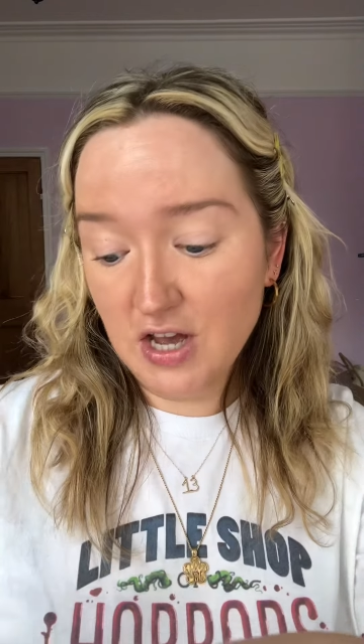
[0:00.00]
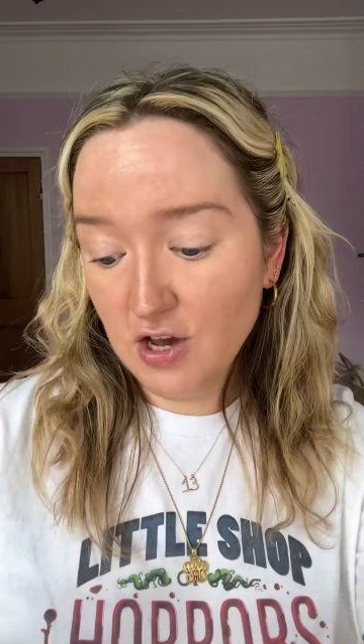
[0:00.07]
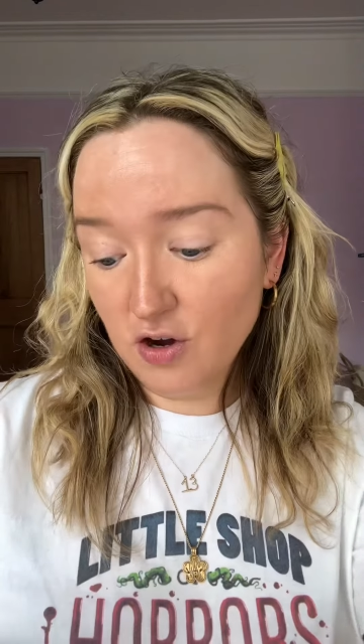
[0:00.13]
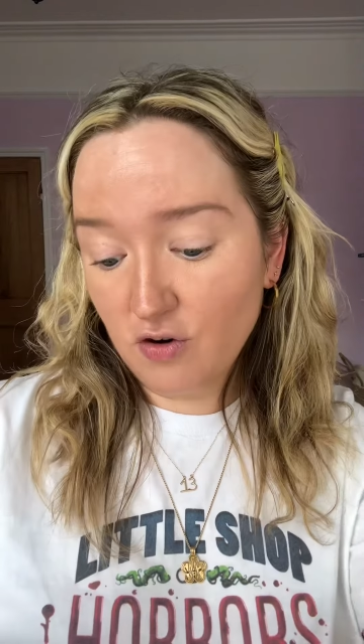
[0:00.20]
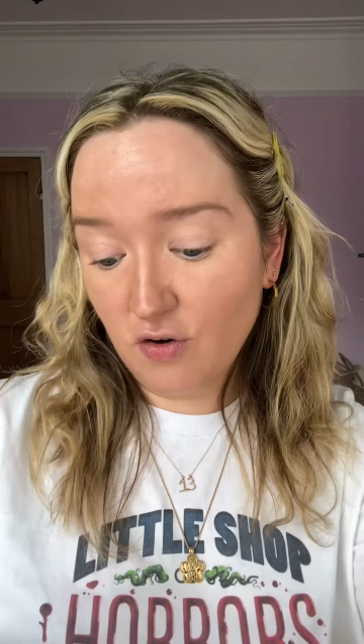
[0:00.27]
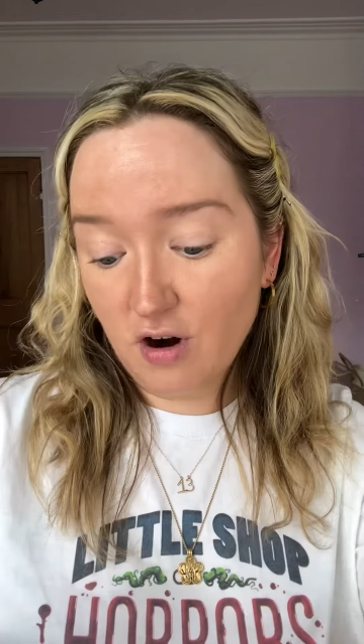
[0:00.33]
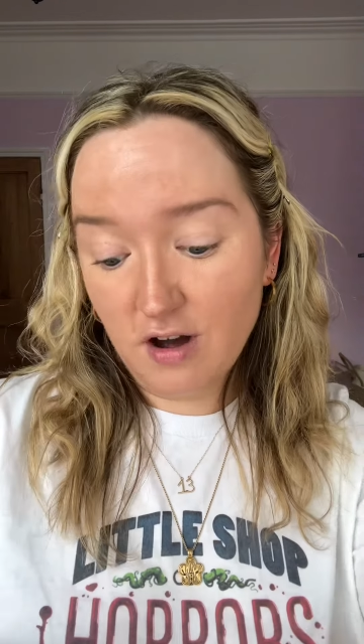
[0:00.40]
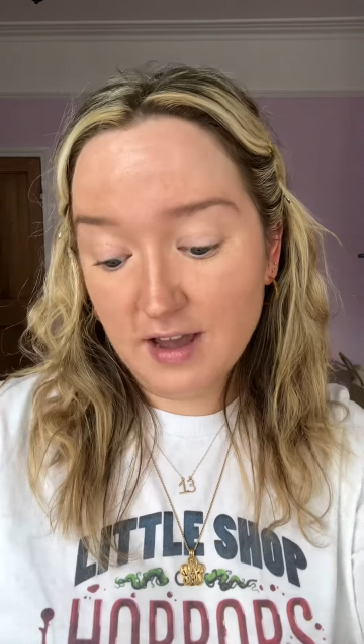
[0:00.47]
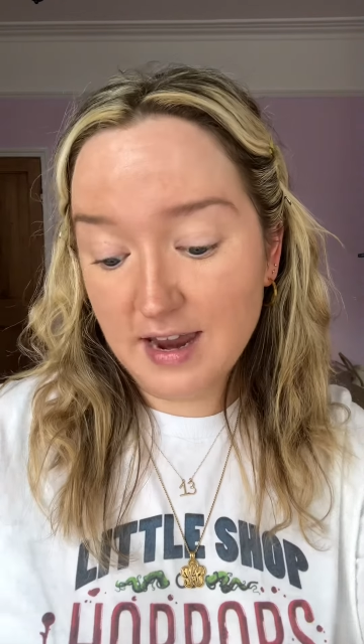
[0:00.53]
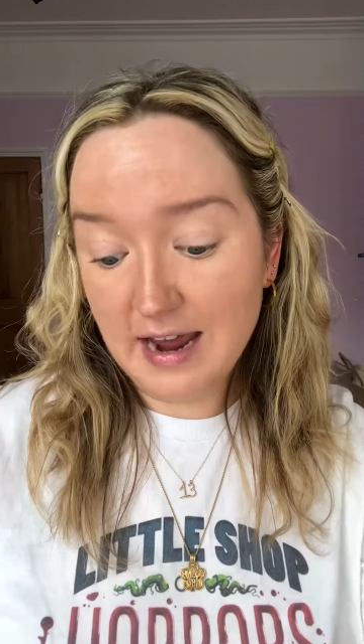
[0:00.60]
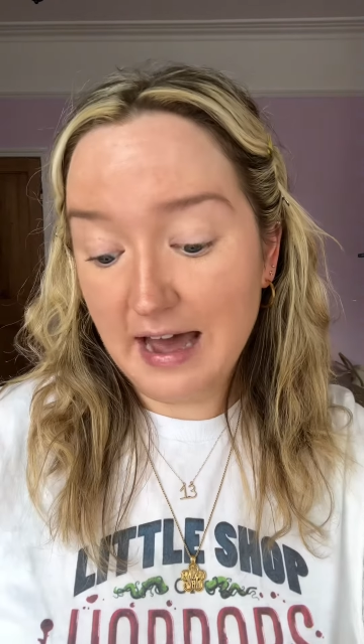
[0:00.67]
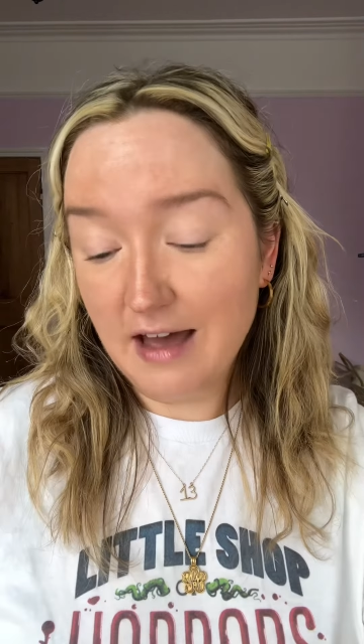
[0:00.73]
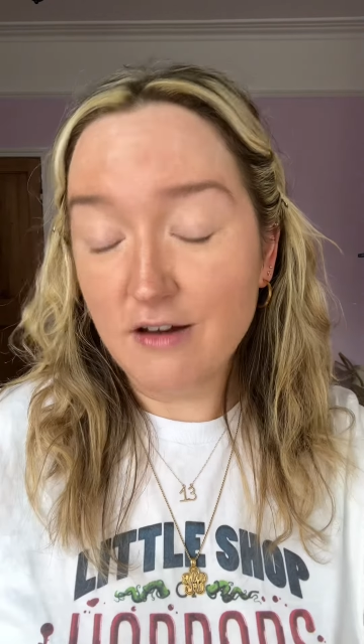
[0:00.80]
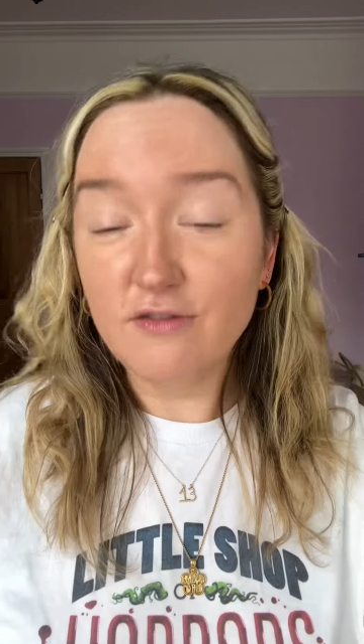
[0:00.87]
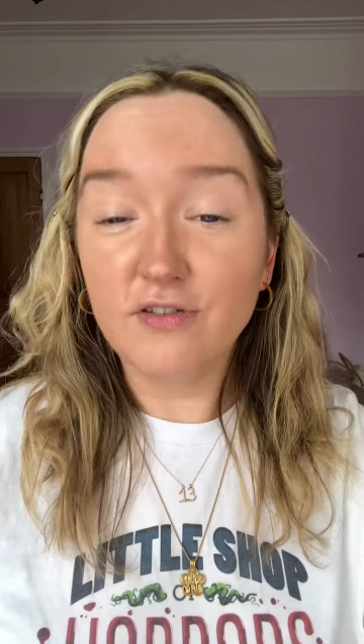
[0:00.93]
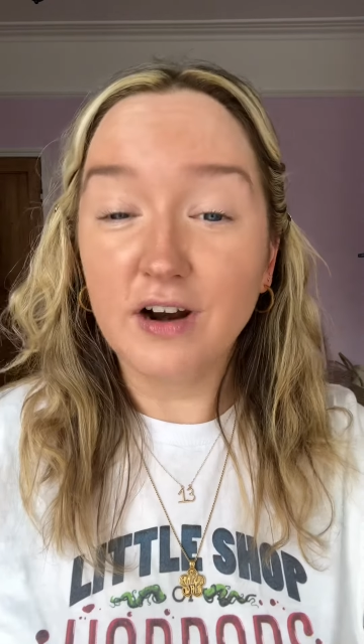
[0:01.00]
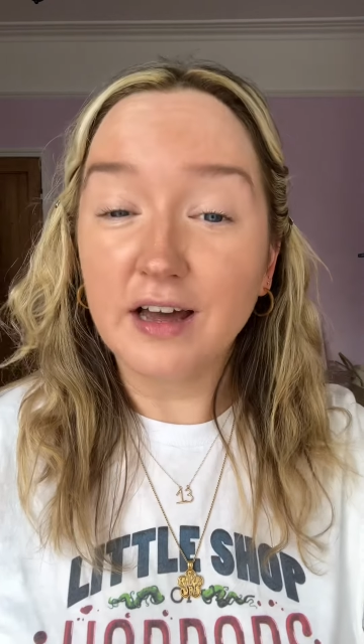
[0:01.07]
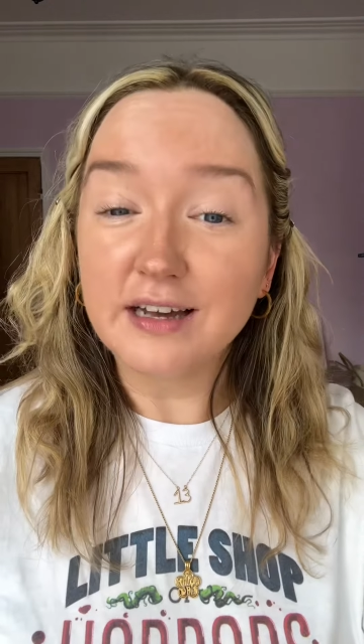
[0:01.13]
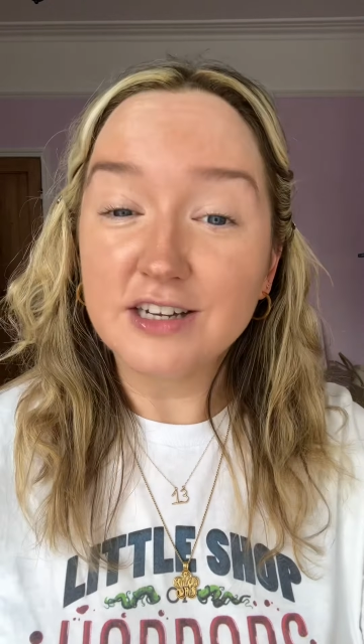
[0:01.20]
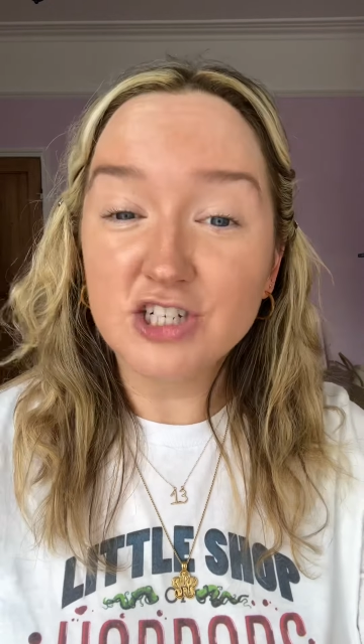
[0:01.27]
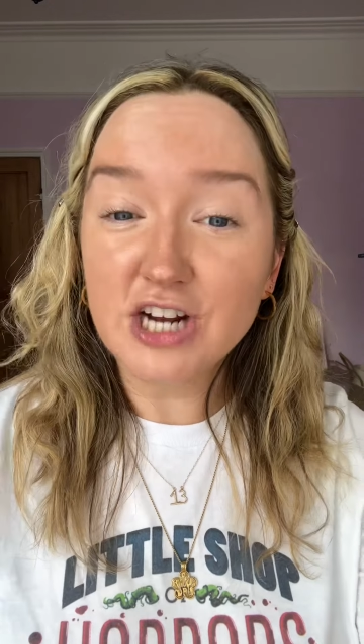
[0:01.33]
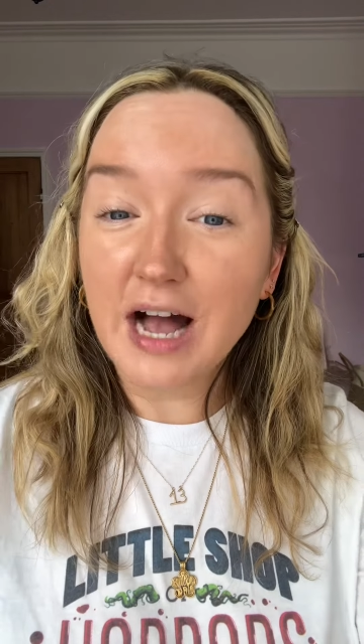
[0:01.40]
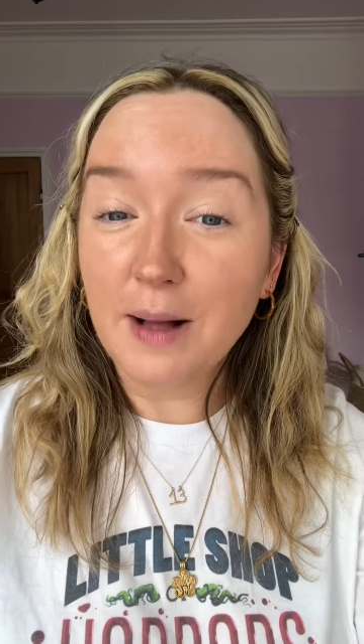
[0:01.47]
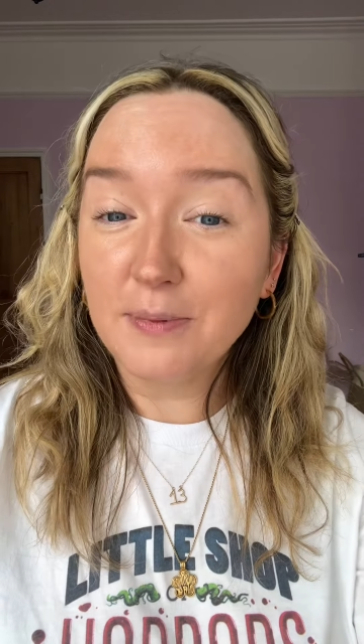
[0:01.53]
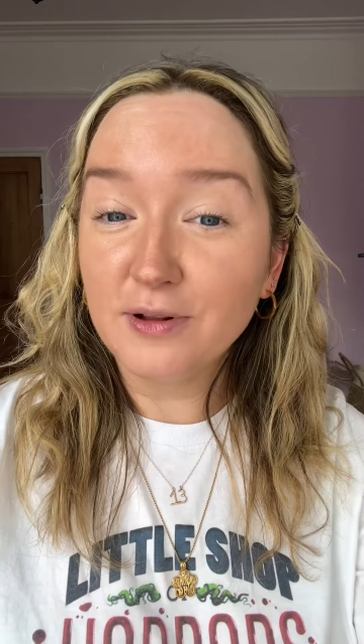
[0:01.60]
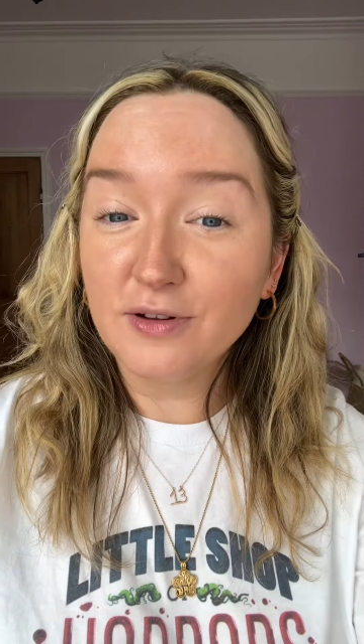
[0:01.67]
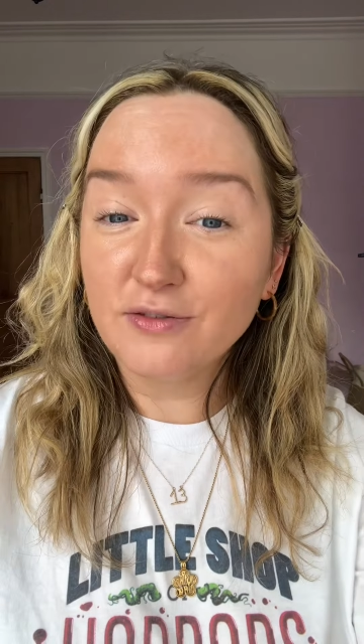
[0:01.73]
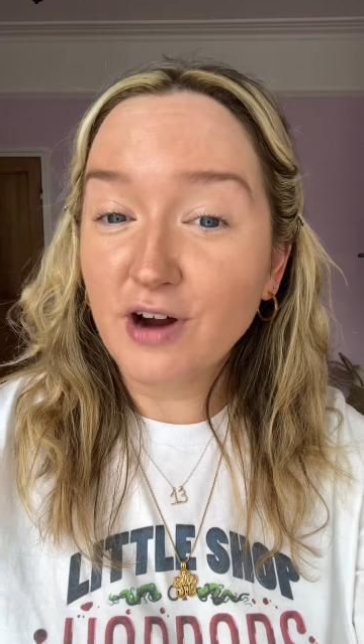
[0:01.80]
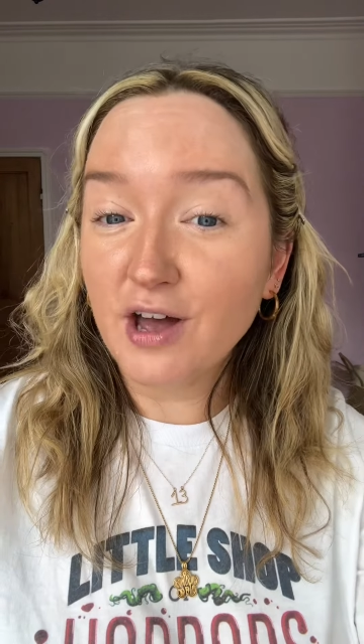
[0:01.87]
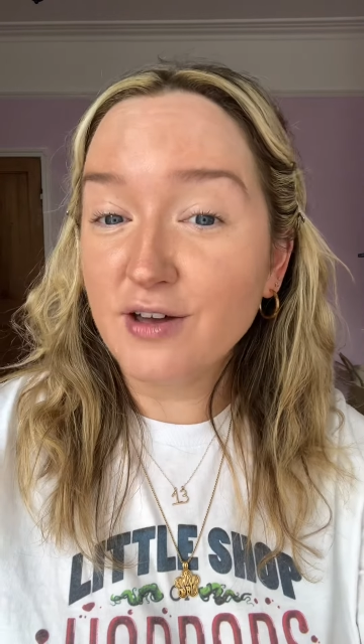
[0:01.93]
crying out for like a Chapel
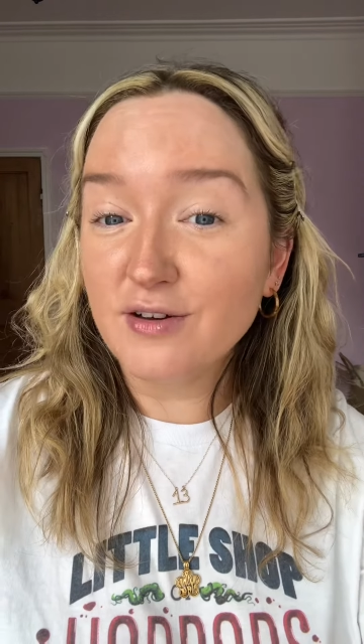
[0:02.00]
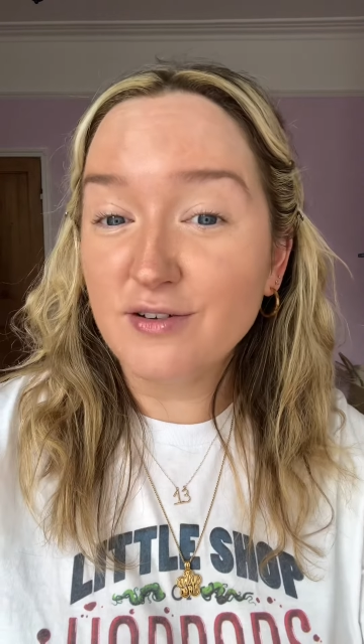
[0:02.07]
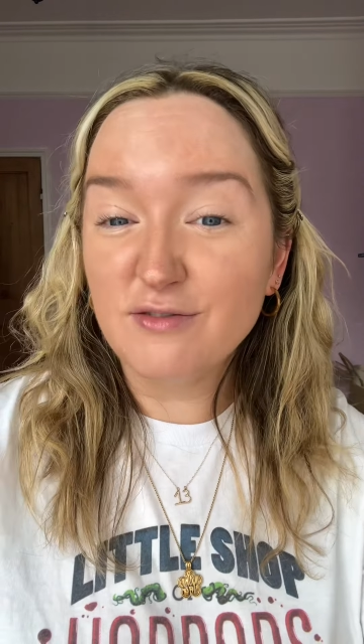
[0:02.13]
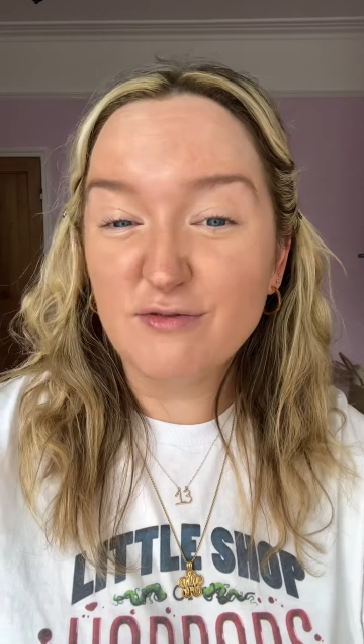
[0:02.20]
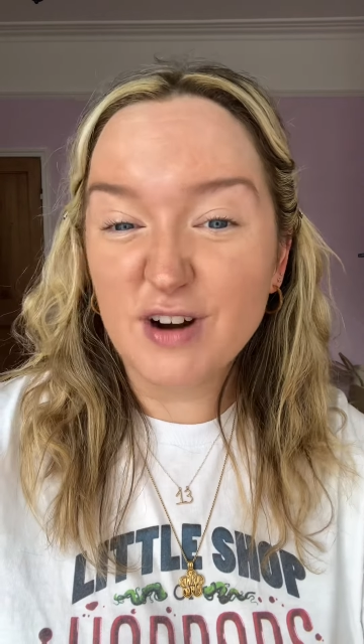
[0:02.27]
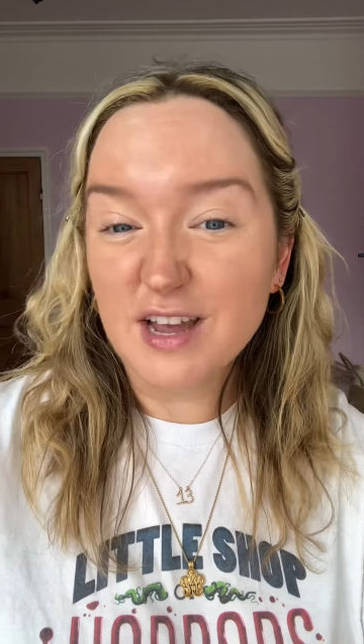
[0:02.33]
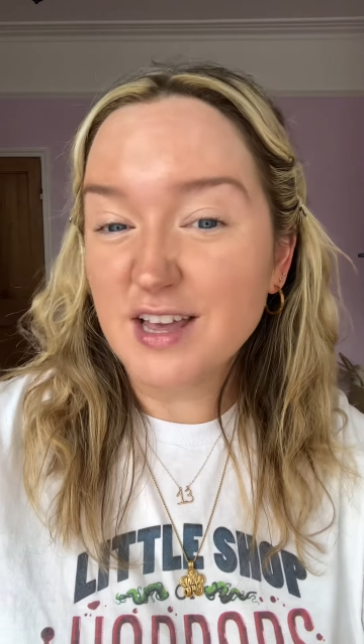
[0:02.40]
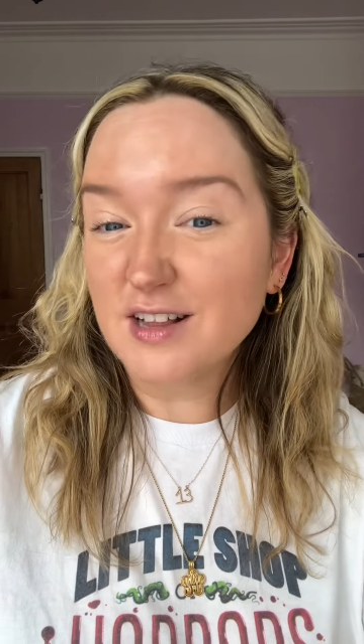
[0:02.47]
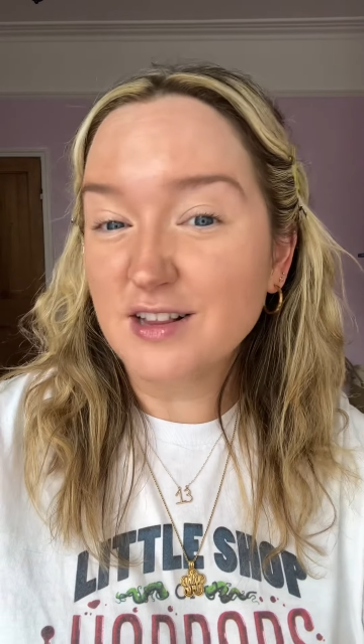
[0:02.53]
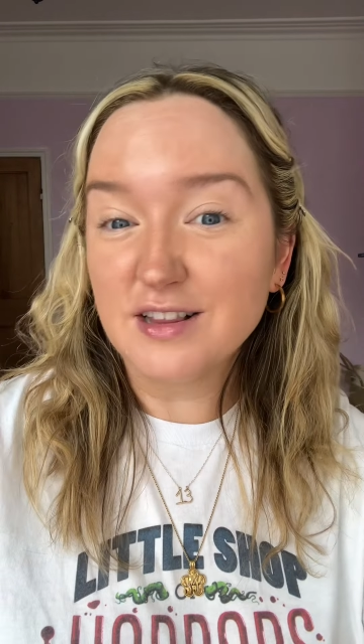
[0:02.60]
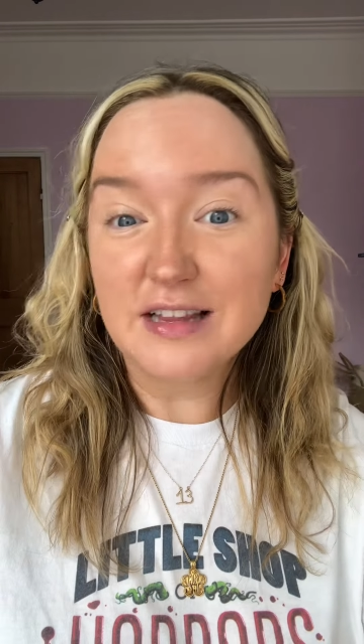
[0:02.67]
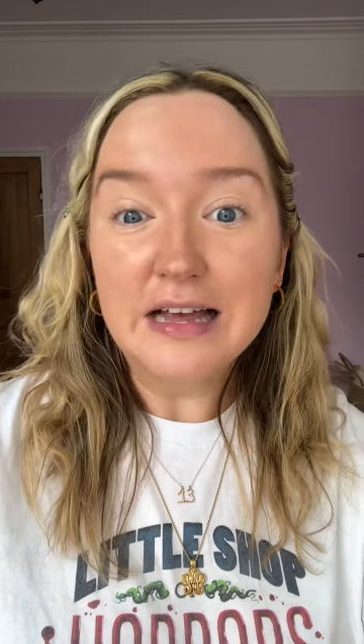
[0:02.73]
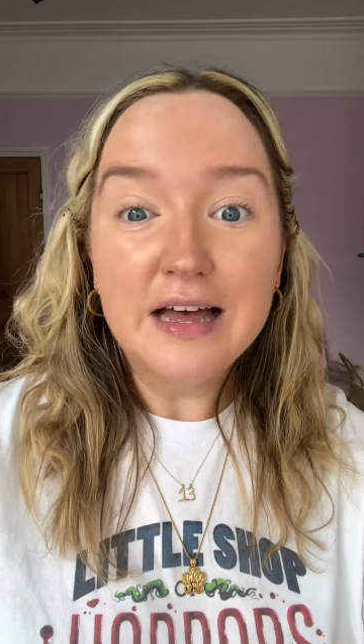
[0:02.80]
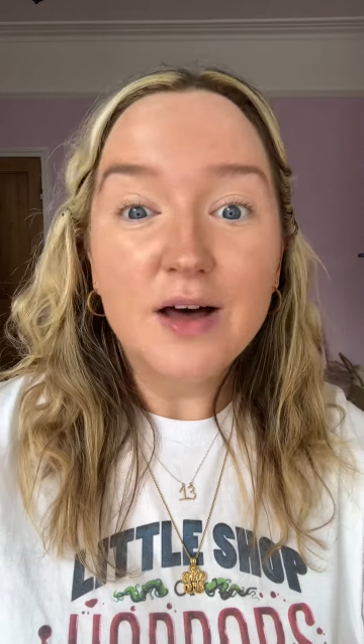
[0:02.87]
Roan reel,